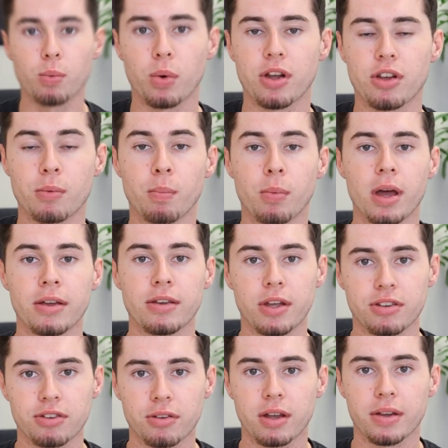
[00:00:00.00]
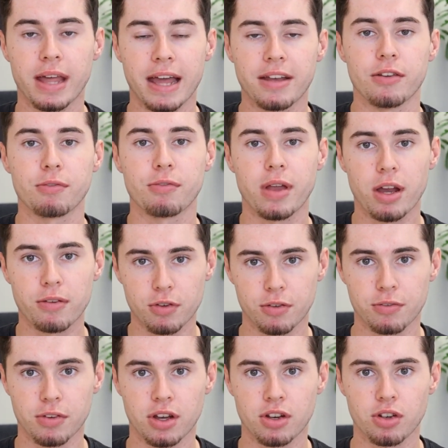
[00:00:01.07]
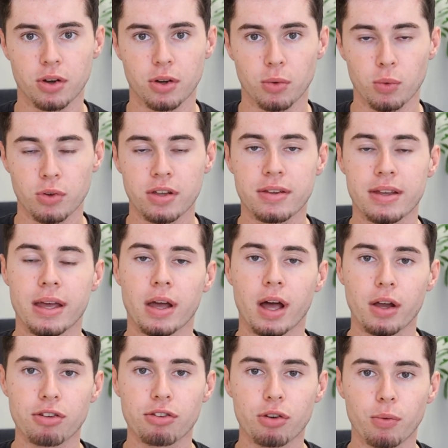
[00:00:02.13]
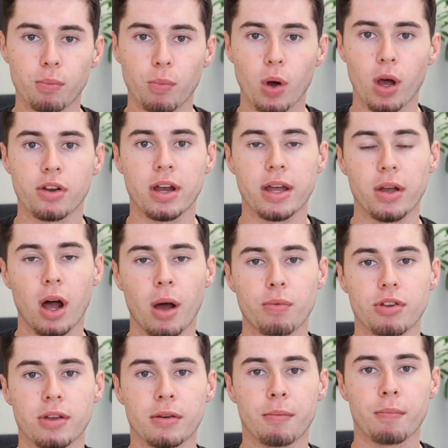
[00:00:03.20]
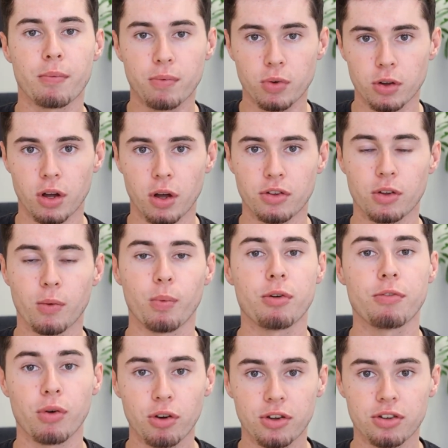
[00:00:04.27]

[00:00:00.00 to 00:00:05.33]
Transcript: Which brings us to the next favorite feature, which is the custom project option. For those who prefer